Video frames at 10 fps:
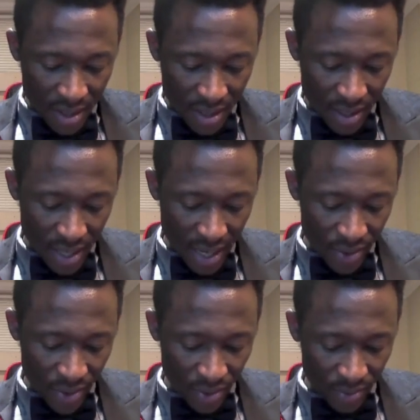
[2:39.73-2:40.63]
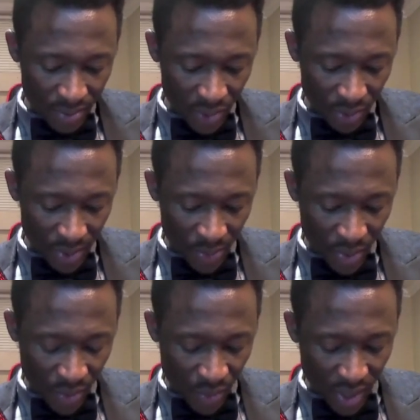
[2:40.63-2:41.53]
and I know most
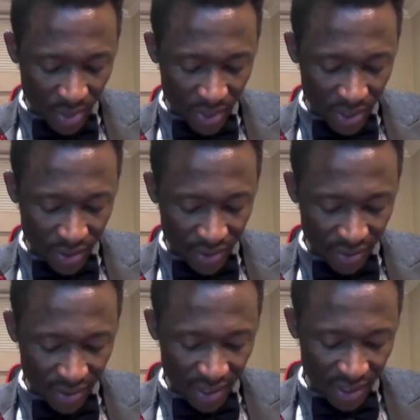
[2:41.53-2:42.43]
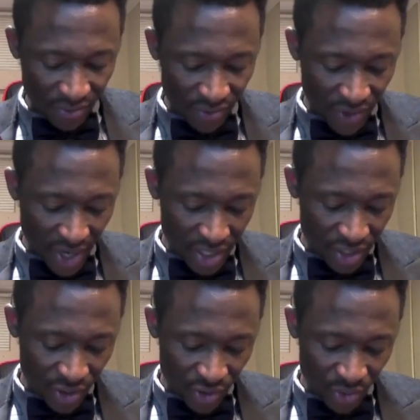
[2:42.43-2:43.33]
people want me to do this in
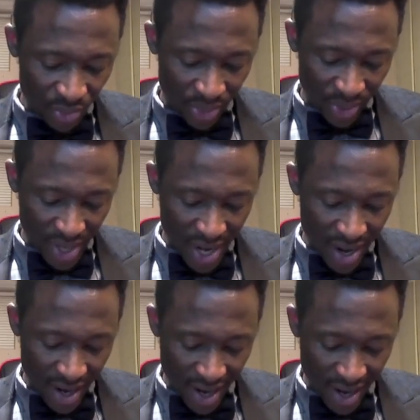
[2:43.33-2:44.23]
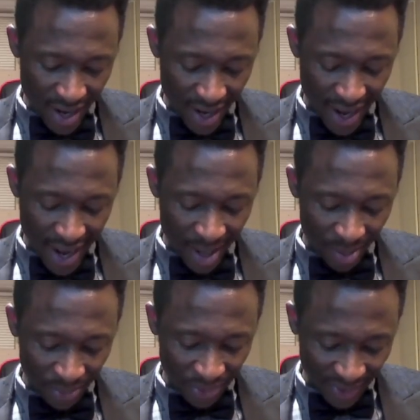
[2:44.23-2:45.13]
French too, but
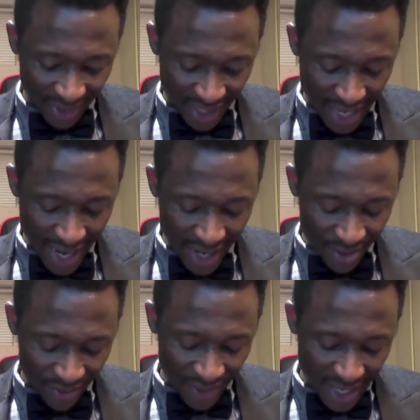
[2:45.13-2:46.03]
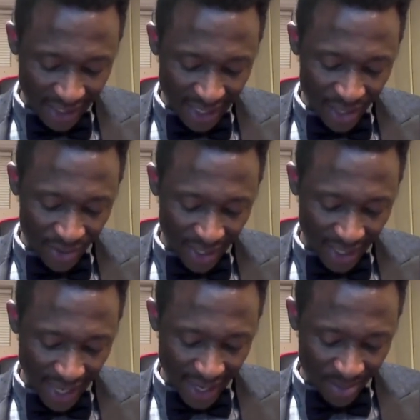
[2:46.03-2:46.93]
I'm kind of like trying to
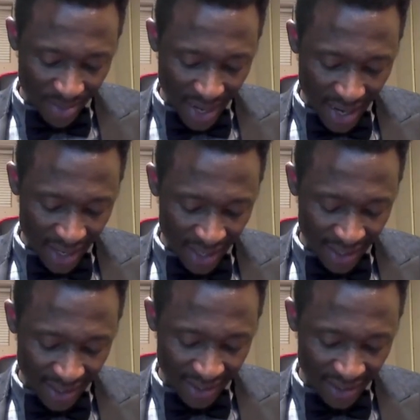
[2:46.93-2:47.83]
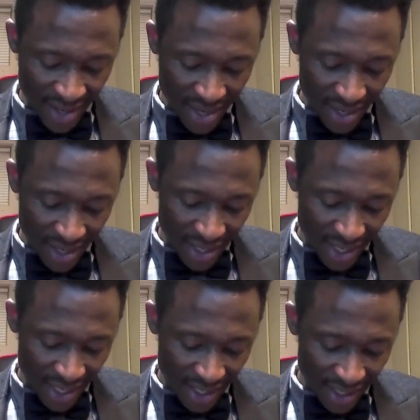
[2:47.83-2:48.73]
get my
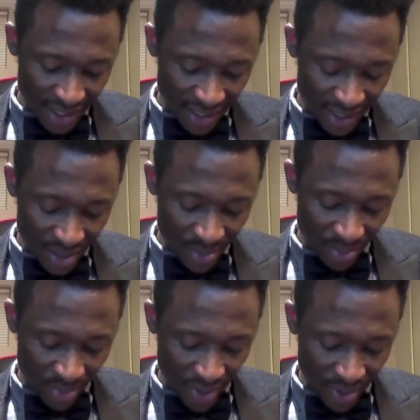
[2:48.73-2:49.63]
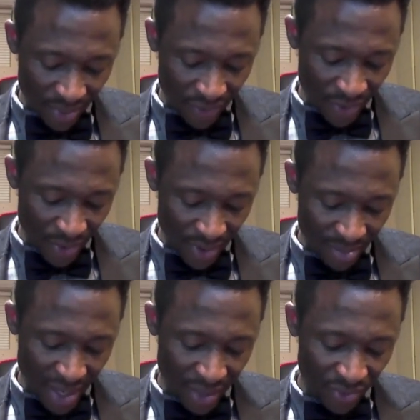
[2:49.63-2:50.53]
English a little bit better before
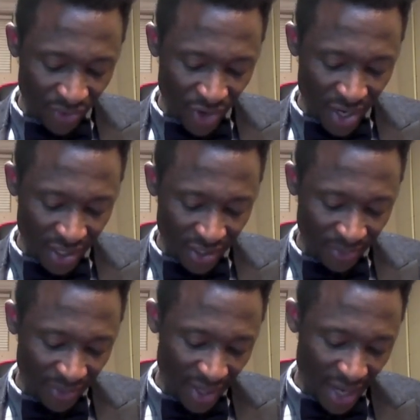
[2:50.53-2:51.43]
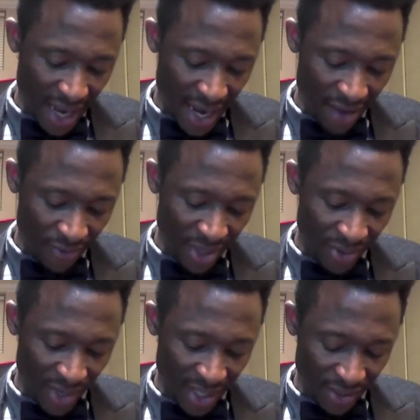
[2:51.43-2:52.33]
going back to French, and I've
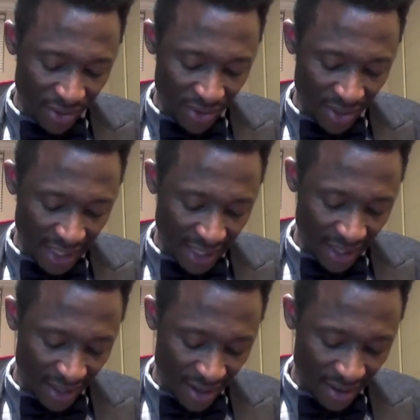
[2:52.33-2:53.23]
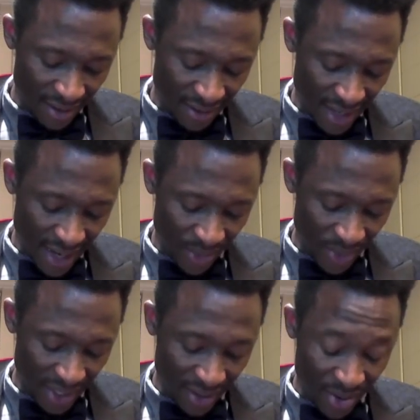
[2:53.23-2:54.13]
been really struggling a lot, like
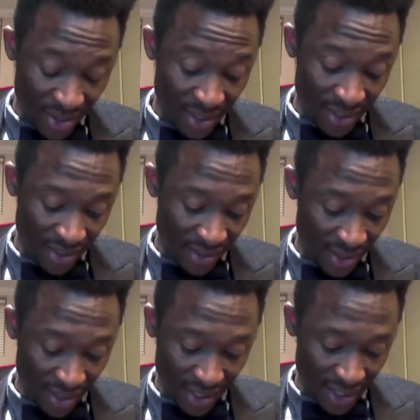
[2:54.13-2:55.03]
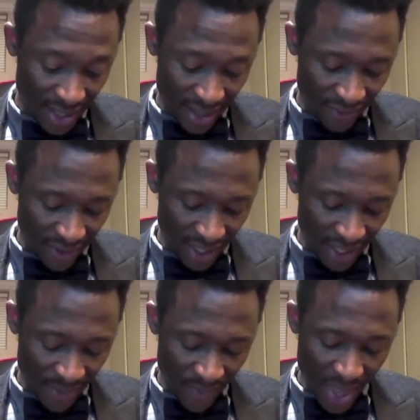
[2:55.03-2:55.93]
with all this study and
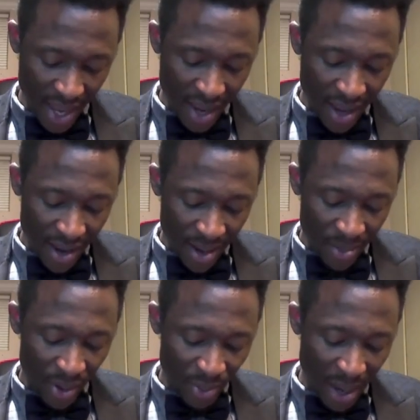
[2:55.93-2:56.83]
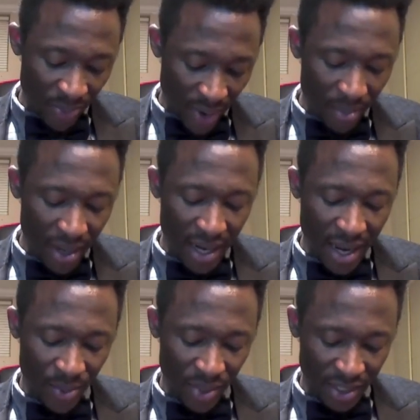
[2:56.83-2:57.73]
everything, because my primary
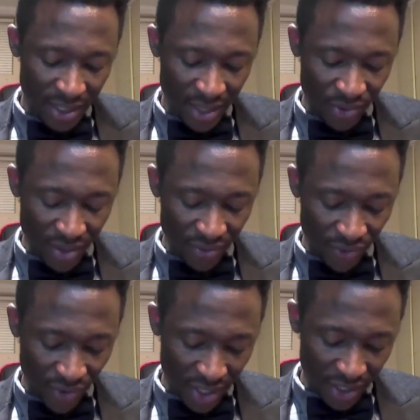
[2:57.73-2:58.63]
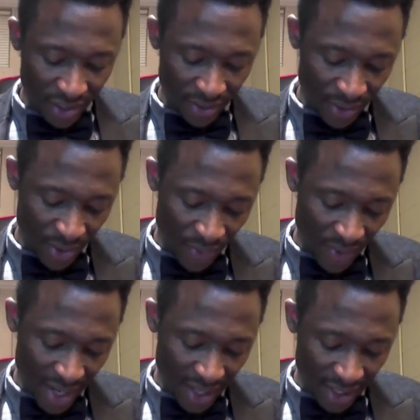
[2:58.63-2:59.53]
language is actually French. So
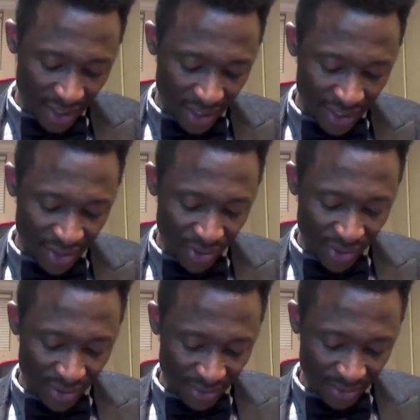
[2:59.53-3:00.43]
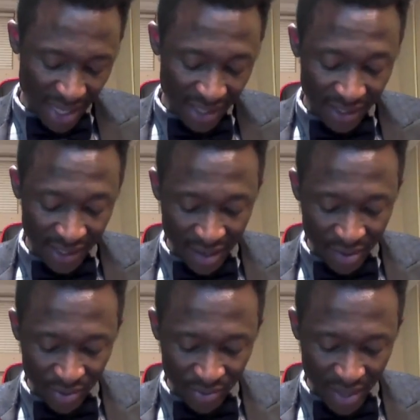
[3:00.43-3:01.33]
English is just my
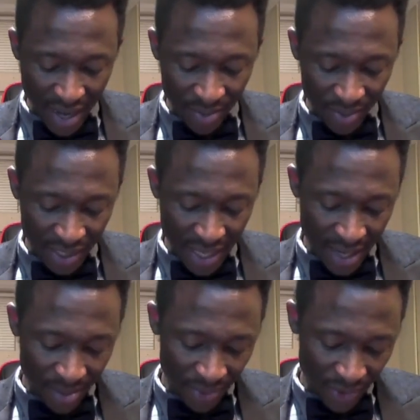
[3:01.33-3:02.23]
second language that I'm